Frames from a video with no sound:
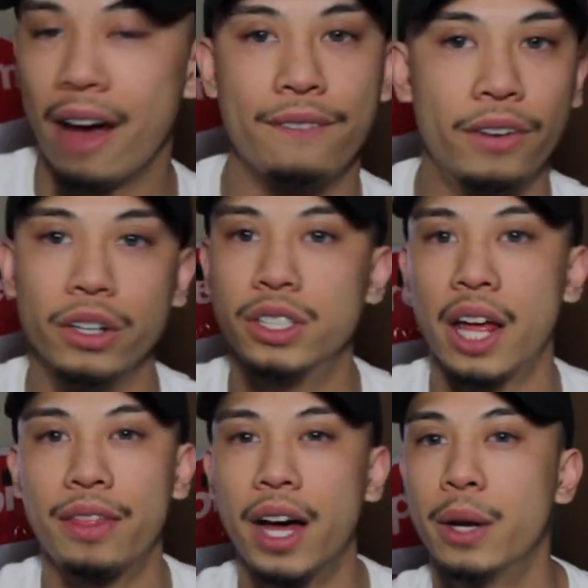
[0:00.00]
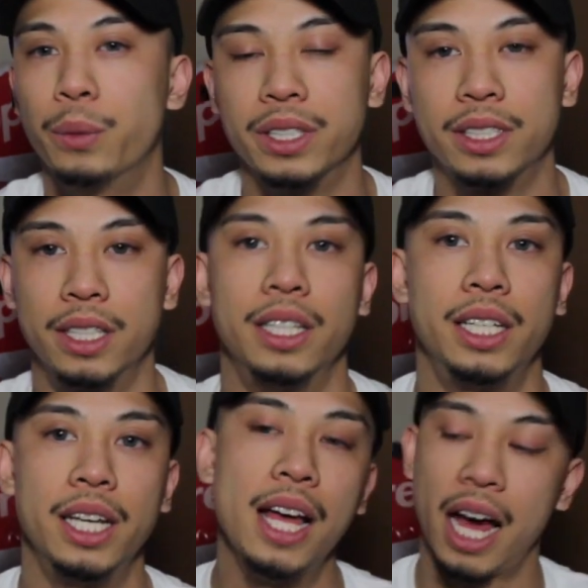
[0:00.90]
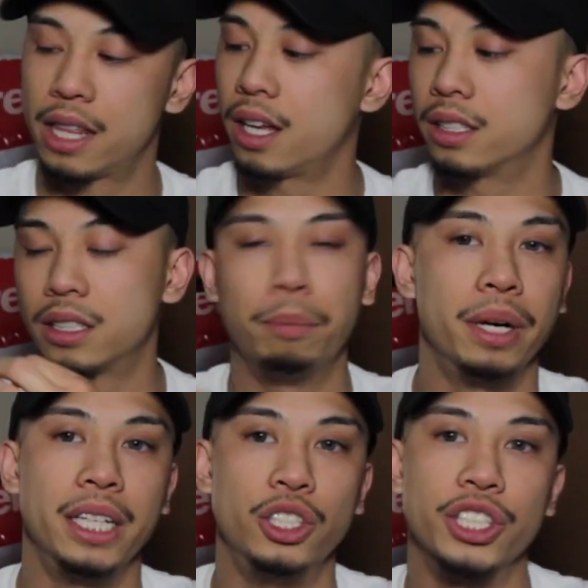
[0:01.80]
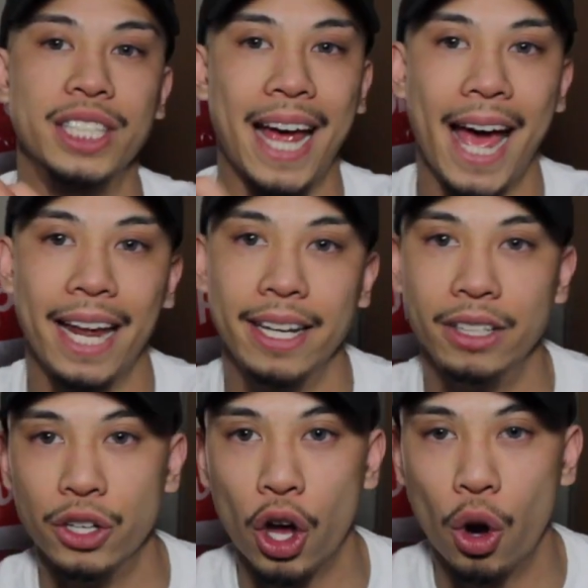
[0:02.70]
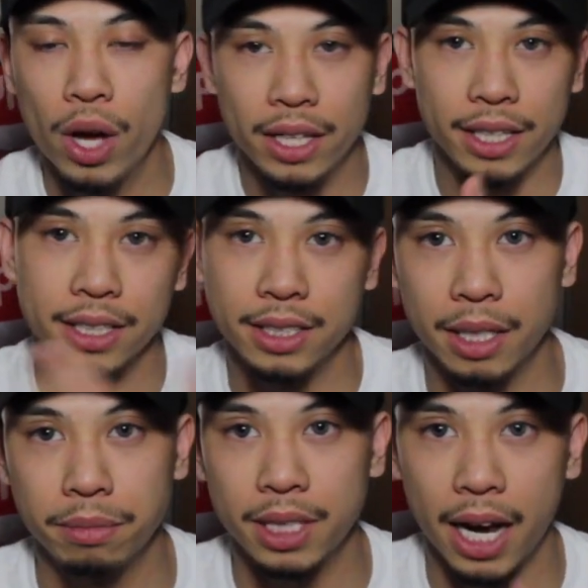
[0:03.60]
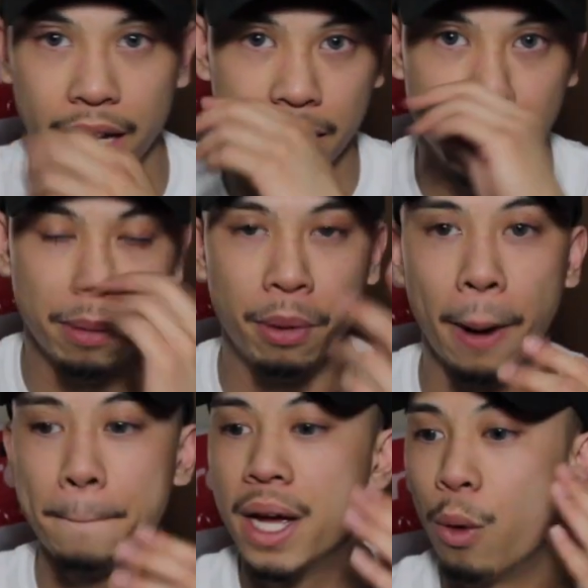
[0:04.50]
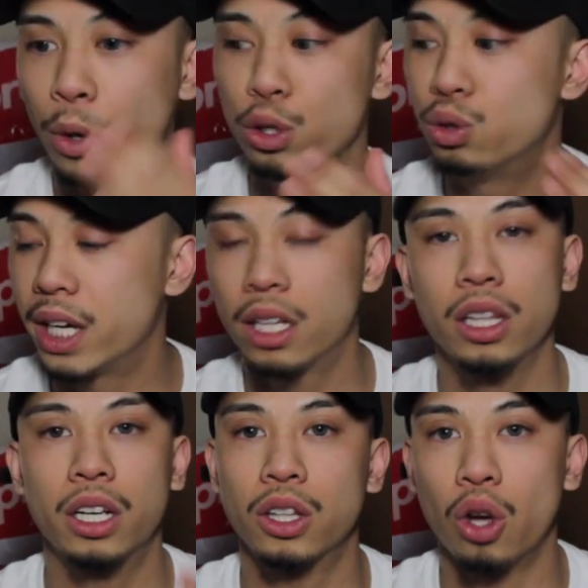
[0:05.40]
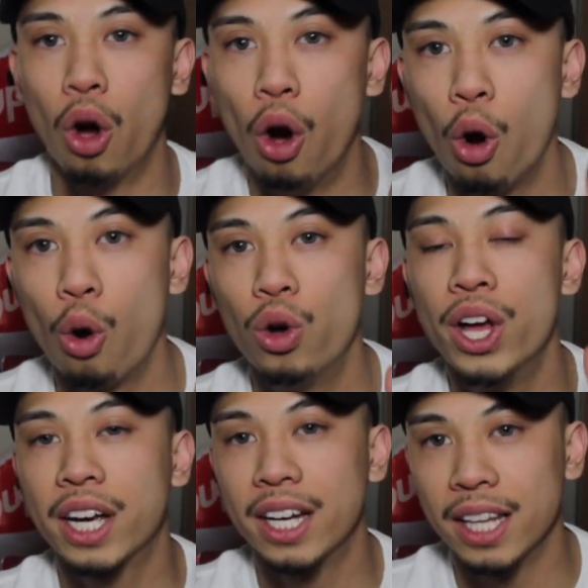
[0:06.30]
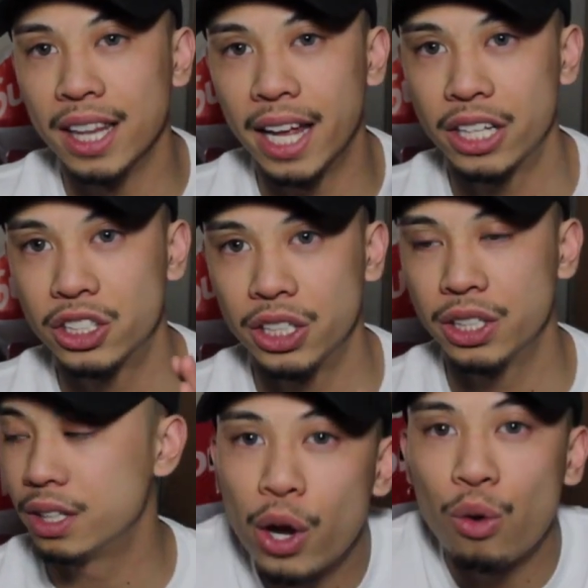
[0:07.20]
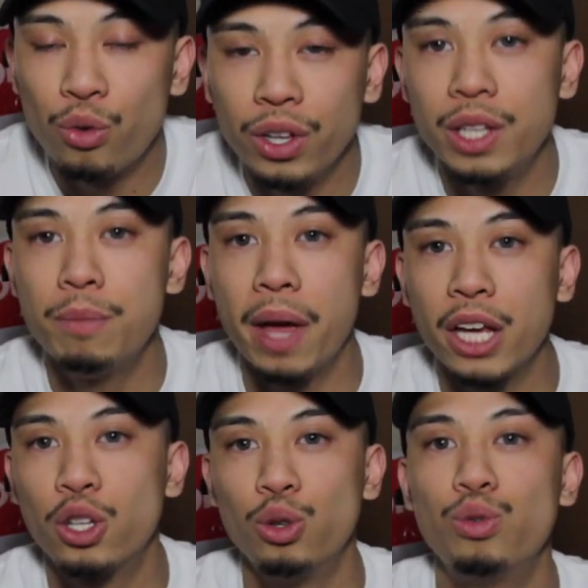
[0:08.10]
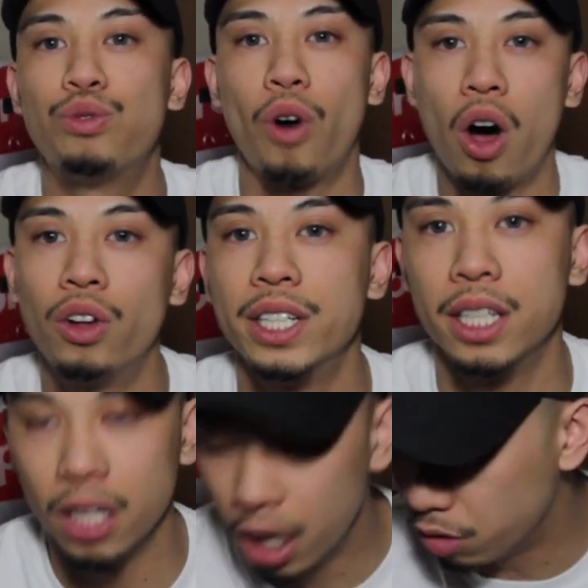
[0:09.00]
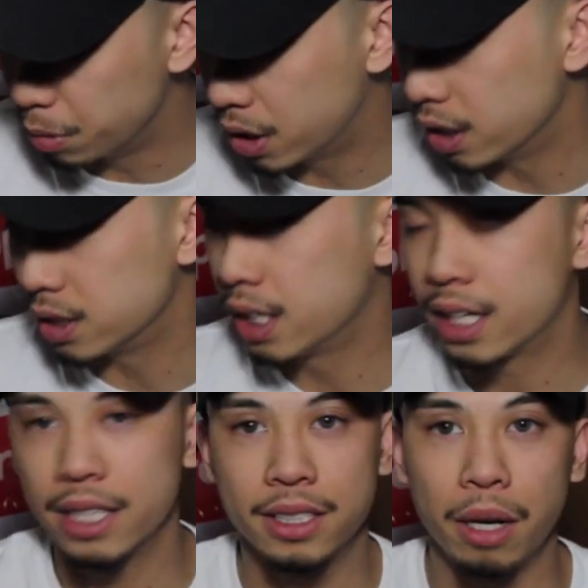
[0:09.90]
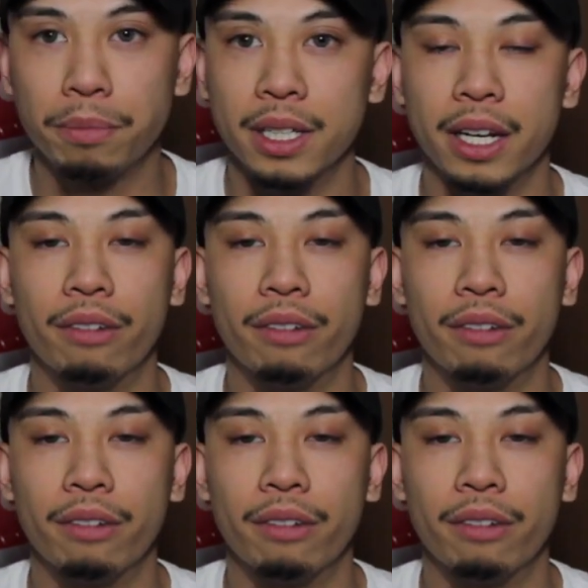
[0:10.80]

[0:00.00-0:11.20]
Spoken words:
At first, I thought it was silly. I thought somebody just added, you know, this zip tie here, but when you take a look at the whole collection, it'll really make you fall in love because it's something